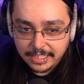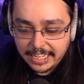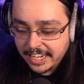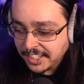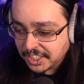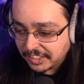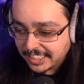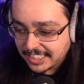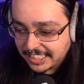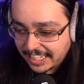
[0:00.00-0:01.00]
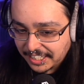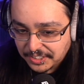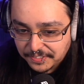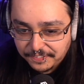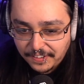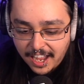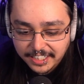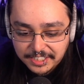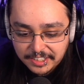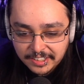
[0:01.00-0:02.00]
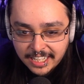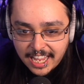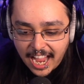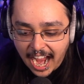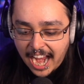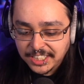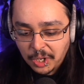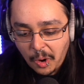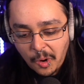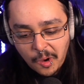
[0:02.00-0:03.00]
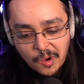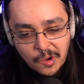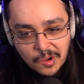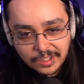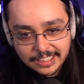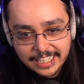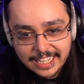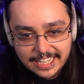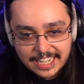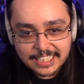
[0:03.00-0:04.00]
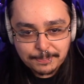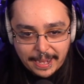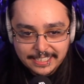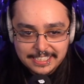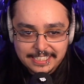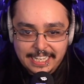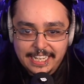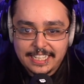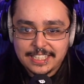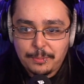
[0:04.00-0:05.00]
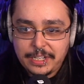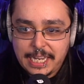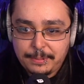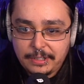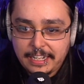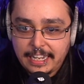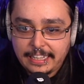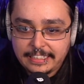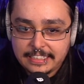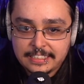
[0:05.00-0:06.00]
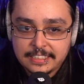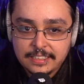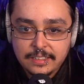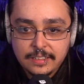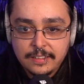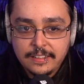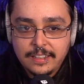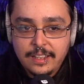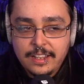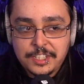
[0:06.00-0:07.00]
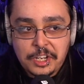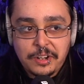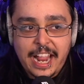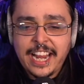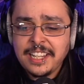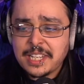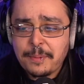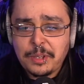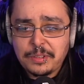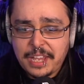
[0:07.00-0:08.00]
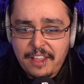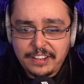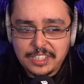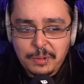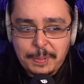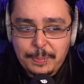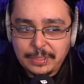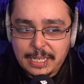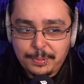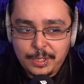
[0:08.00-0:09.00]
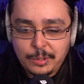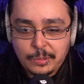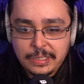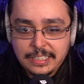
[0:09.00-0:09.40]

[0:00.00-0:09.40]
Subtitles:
Interesting as fuck, dude. I totally didn't expect to see someone debut tonight like this. Dude, AEW is having so many people debut.